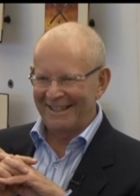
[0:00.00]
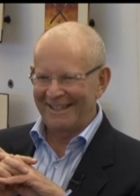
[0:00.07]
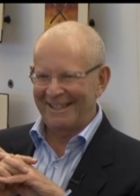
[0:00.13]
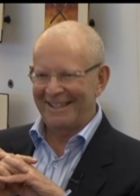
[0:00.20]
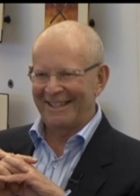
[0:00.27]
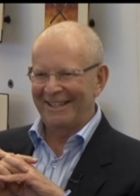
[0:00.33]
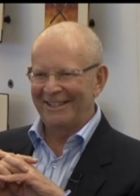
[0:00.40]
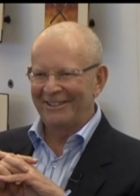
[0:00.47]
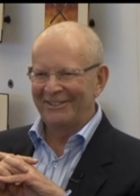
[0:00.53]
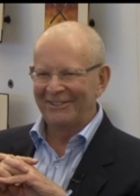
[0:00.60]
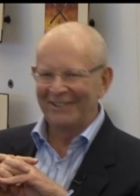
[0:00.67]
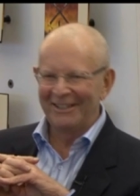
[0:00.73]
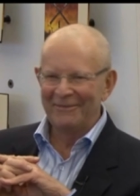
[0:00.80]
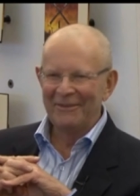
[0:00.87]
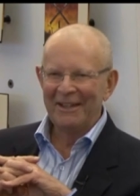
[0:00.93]

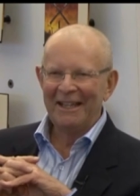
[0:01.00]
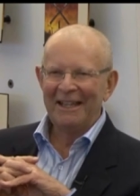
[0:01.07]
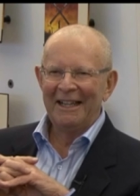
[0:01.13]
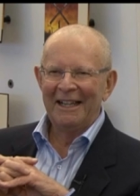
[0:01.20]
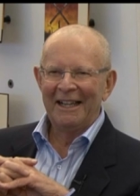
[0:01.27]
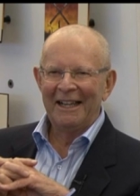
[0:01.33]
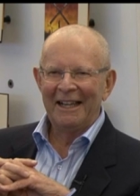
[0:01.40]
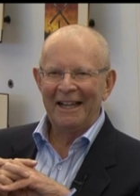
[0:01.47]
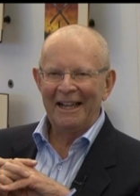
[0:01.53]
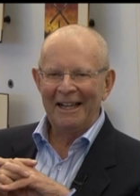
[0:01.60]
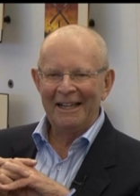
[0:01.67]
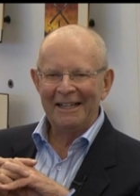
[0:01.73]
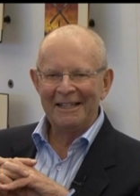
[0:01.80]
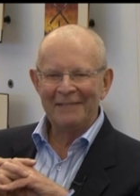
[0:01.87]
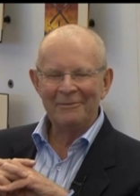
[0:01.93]
so uh,
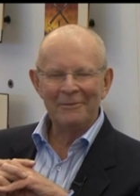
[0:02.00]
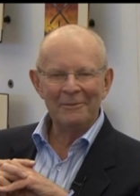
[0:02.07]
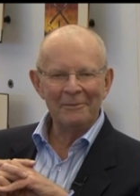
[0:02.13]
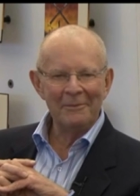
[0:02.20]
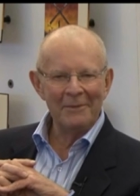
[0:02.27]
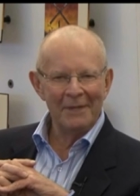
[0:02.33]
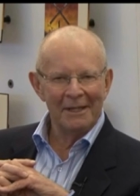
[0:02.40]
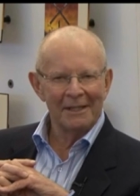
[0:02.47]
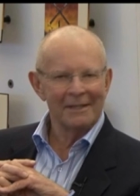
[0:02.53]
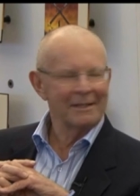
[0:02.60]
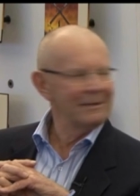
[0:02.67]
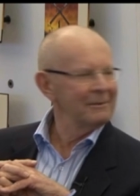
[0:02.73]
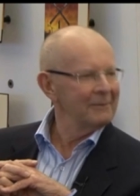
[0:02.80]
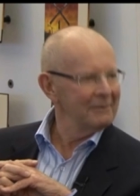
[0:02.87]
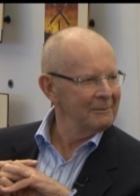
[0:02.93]
um,
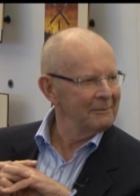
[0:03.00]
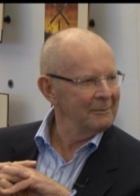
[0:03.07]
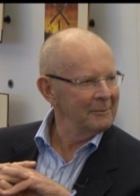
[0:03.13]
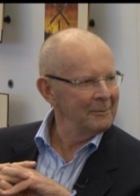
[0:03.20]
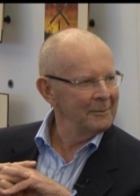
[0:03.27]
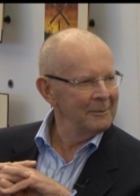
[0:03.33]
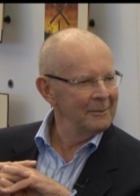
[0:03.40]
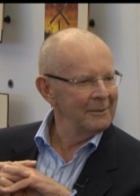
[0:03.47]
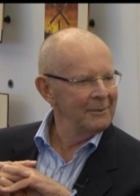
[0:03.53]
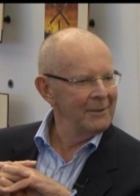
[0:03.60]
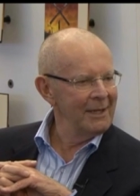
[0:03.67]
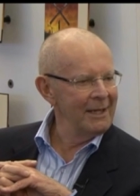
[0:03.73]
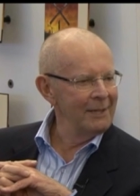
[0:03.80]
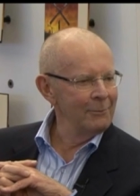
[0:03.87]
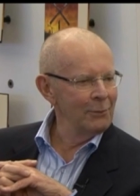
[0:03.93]
yes,
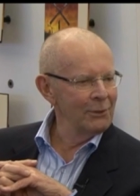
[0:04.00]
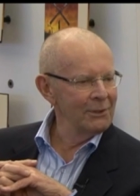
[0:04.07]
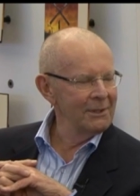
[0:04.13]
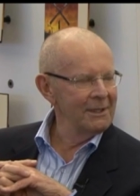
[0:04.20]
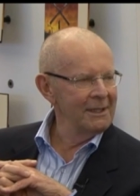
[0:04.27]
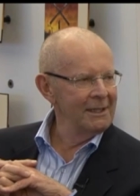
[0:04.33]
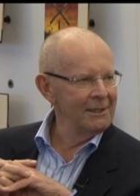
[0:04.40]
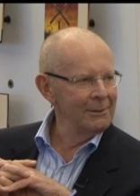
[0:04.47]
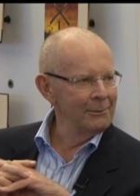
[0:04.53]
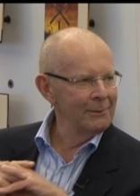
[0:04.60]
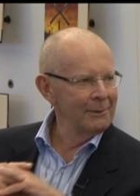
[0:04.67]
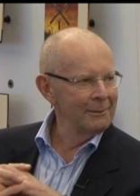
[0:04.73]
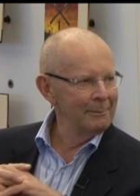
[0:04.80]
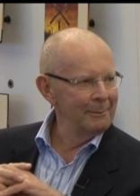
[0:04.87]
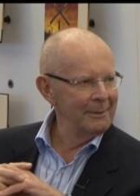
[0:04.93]
reading wasn't easy
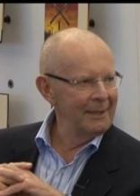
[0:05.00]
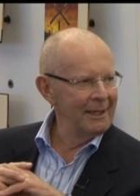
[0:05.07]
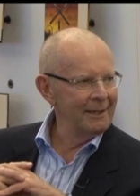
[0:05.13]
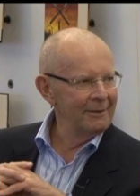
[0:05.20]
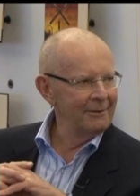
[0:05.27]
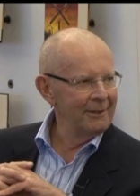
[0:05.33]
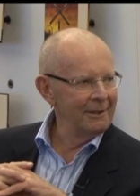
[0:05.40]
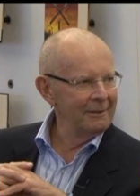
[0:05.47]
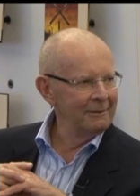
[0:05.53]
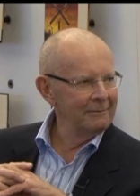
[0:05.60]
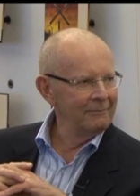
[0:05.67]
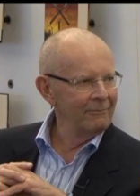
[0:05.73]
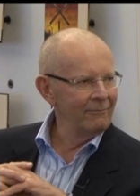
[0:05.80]
with Dad around.